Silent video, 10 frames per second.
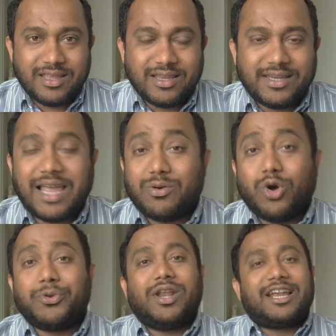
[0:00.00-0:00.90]
Yeah,
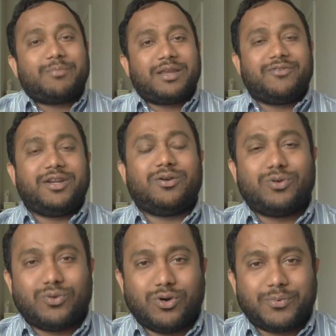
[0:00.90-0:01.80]
hope you liked my video.
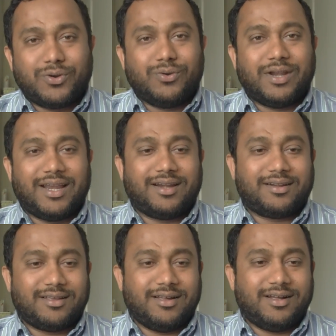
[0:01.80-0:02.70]
Hope you
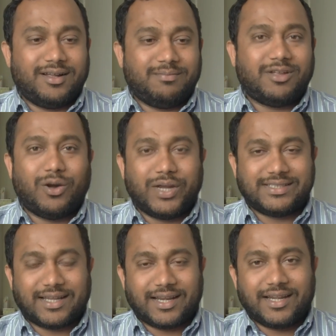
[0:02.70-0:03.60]
liked how I
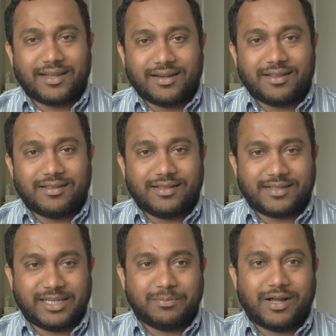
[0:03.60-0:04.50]
segregated the
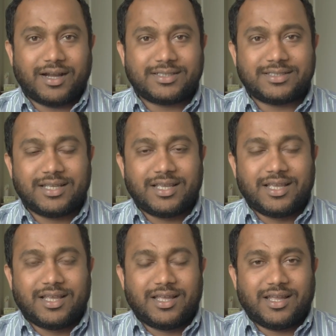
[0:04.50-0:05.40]
three parts.
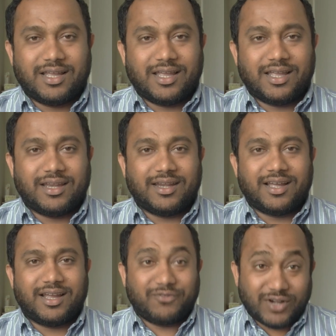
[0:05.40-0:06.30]
And
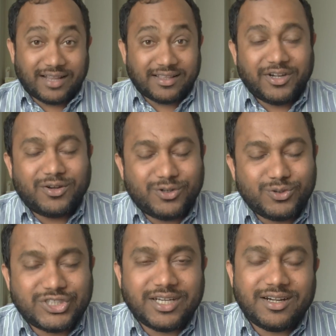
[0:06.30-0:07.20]
if you like the video,
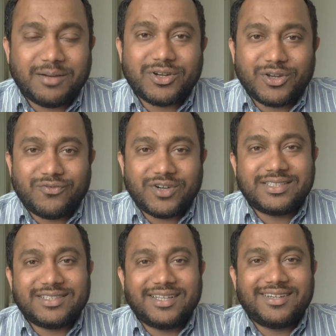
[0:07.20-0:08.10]
do share among your
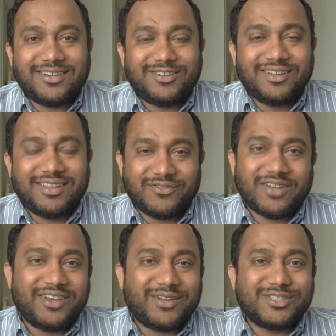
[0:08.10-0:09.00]
friends. And if you
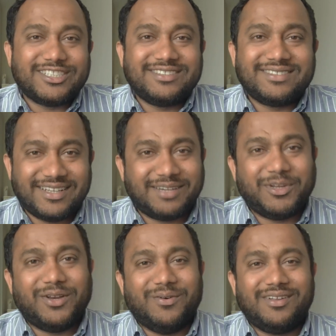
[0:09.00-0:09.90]
have any questions, let
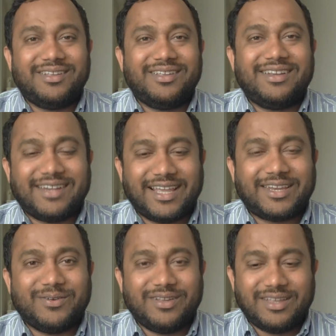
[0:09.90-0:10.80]
me know.
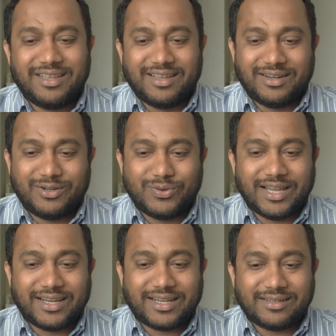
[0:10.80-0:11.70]
Thank you. Do
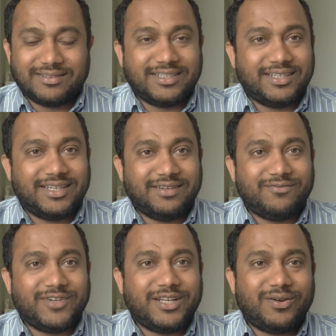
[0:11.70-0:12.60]
like the
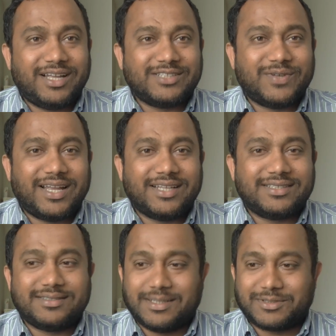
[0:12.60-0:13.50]
video as well
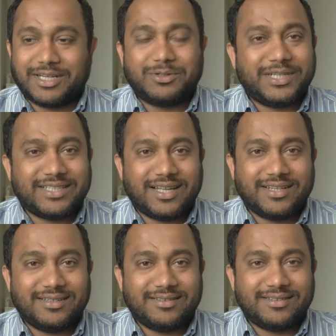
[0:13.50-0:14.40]
as subscribe to my
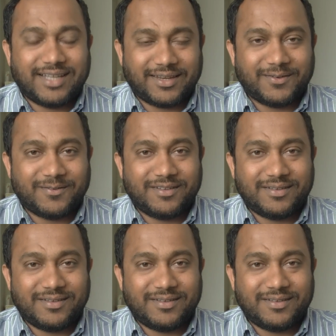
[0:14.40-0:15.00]
channel. Thank you.